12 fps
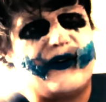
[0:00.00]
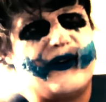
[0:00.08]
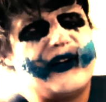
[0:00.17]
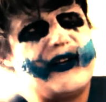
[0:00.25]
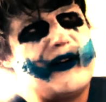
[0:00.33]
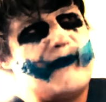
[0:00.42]

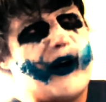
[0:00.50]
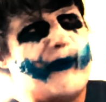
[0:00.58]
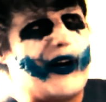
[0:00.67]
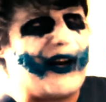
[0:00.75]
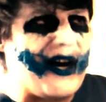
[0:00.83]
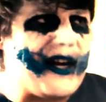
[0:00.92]

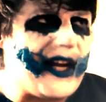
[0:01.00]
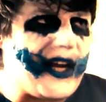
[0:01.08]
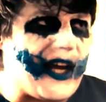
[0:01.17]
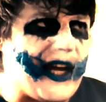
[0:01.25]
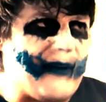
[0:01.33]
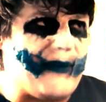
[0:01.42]
Bubba
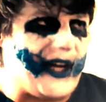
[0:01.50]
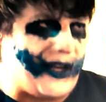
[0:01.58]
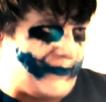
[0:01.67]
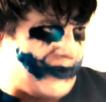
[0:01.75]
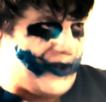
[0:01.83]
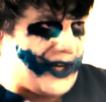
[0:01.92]
Cunningham
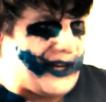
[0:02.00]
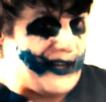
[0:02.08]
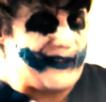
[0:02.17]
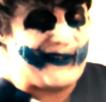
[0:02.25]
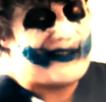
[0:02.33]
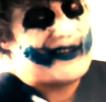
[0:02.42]
had
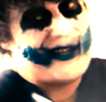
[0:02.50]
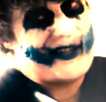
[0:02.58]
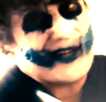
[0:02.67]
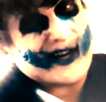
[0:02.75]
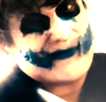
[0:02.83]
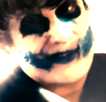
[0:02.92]
plans.
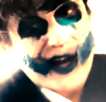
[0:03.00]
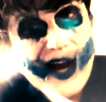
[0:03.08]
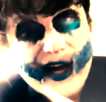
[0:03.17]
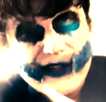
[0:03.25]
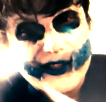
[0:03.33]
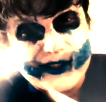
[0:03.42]
Jeff
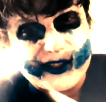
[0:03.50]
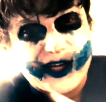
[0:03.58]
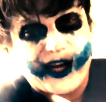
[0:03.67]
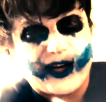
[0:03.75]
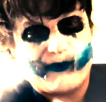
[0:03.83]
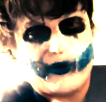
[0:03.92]
Collins
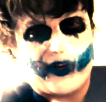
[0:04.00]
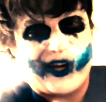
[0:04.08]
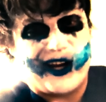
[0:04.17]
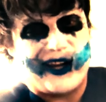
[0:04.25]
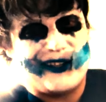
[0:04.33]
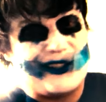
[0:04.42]
had
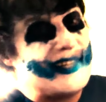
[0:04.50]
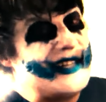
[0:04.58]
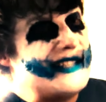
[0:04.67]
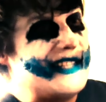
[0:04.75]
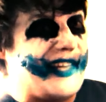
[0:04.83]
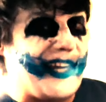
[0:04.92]
plans.
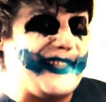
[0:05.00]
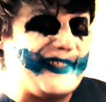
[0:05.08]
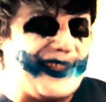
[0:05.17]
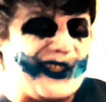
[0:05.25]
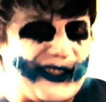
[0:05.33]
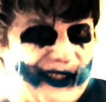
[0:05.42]
The
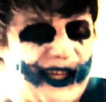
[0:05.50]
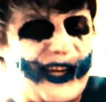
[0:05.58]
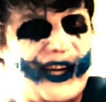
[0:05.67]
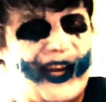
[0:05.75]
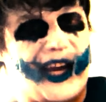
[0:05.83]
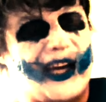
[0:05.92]

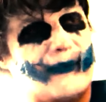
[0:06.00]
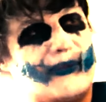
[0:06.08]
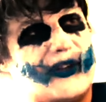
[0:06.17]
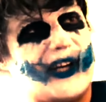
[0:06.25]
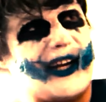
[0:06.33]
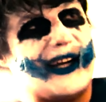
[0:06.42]
ACC had
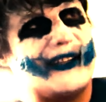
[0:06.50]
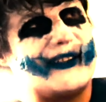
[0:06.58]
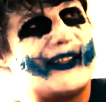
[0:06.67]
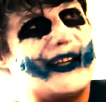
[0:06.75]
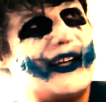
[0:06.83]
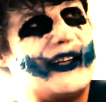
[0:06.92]
plans.
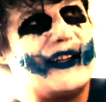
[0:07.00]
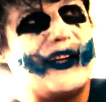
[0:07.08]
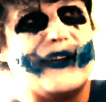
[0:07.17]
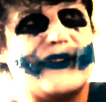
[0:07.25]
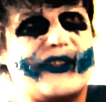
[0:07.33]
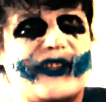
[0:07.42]

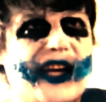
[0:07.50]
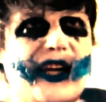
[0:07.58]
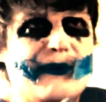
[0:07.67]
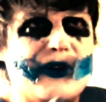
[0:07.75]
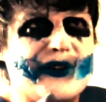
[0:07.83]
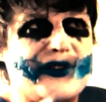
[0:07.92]
They're
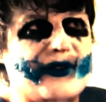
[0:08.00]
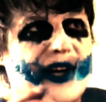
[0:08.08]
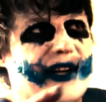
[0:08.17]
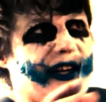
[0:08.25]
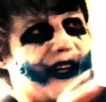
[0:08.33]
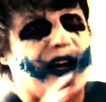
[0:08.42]
schemers
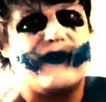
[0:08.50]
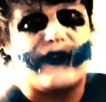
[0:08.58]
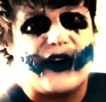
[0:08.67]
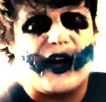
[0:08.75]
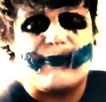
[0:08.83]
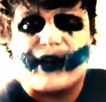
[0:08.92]
trying to
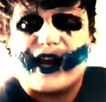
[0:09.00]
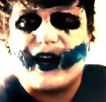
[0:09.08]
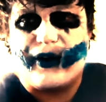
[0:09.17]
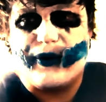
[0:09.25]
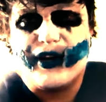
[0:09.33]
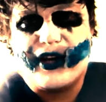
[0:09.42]
cover up
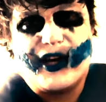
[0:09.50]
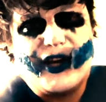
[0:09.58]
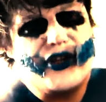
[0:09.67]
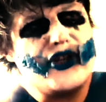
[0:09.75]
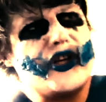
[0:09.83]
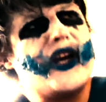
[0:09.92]
how
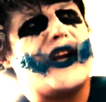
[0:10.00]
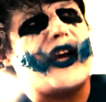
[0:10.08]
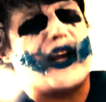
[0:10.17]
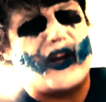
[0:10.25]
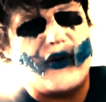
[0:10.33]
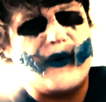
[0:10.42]

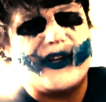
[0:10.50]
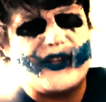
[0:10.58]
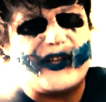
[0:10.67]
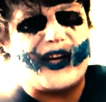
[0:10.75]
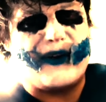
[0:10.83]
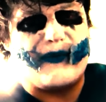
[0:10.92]
shitty
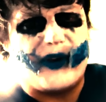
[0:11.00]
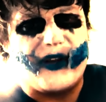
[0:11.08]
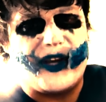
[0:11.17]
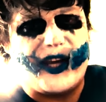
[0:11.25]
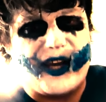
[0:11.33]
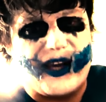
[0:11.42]
UNC
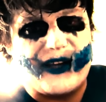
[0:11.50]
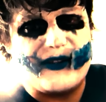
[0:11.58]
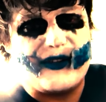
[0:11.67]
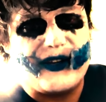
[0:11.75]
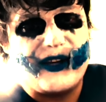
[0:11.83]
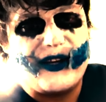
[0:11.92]
really is.